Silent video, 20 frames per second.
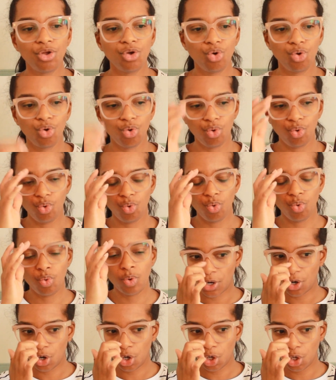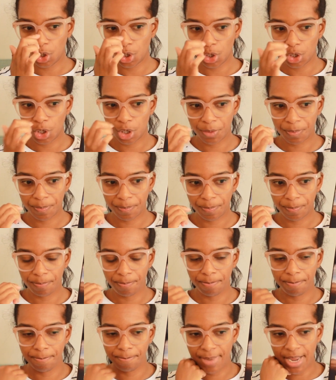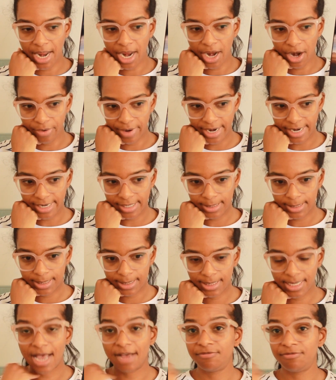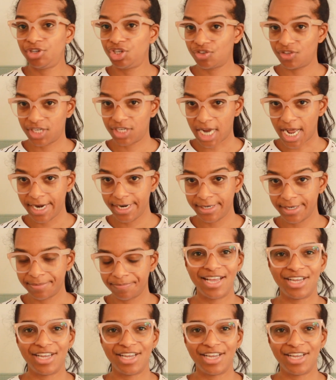who her parents have just died.